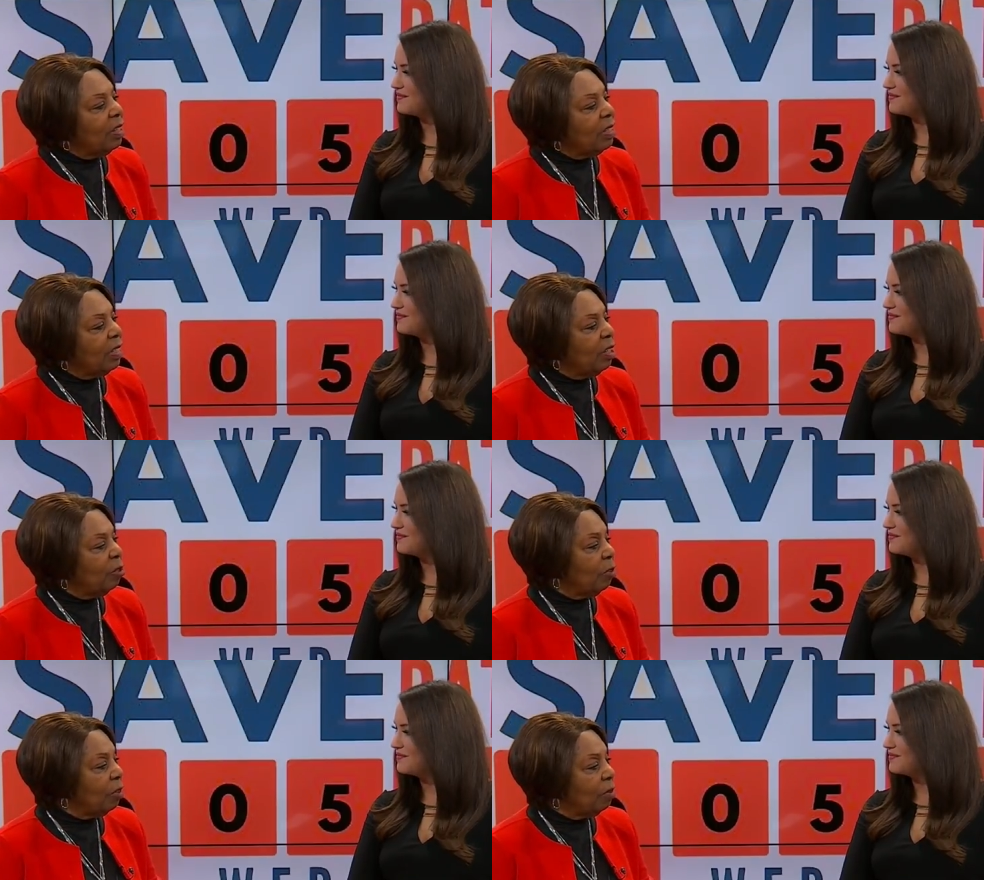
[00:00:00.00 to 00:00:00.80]
Speaker 1: the
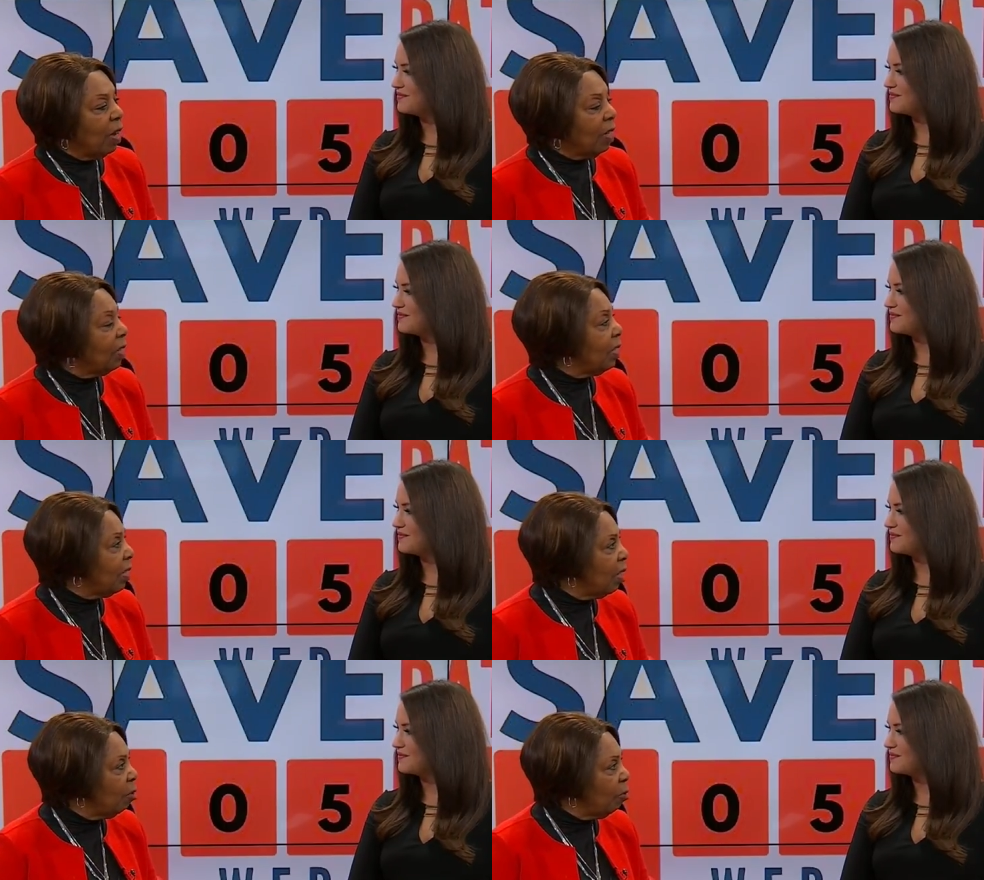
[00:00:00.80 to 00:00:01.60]
city of Little Rock in the
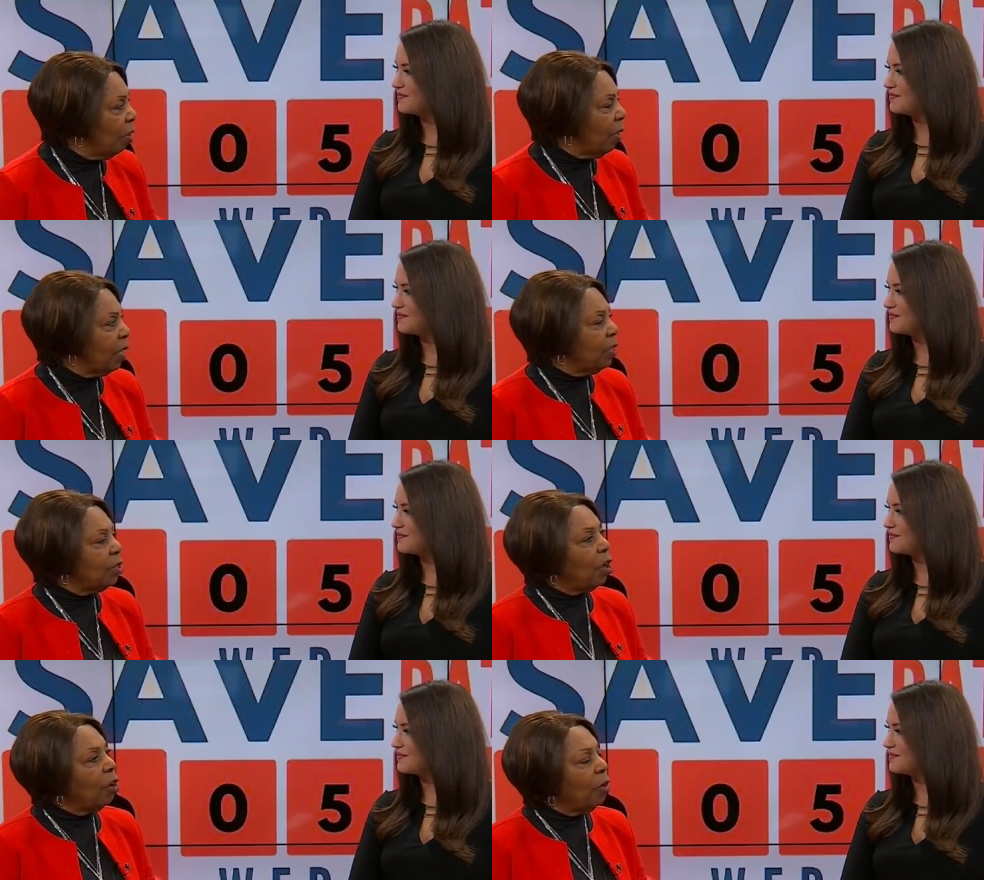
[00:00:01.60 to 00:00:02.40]
state of
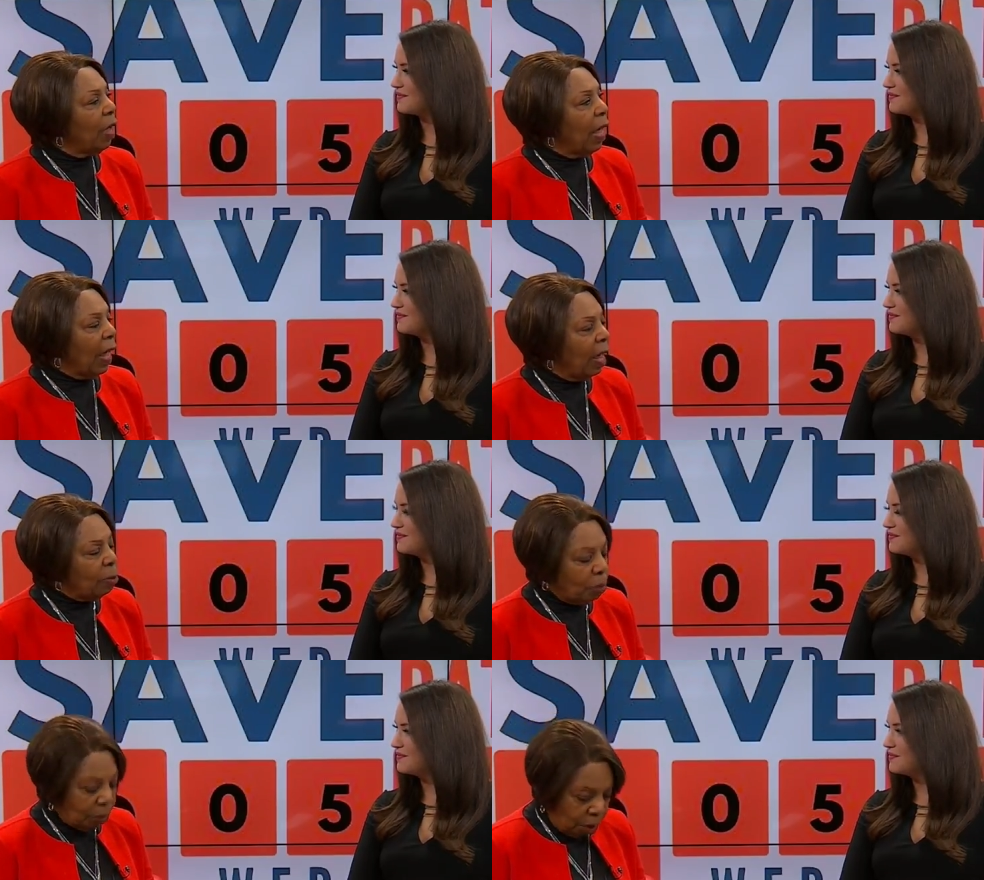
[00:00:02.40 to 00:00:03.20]
Arkansas. And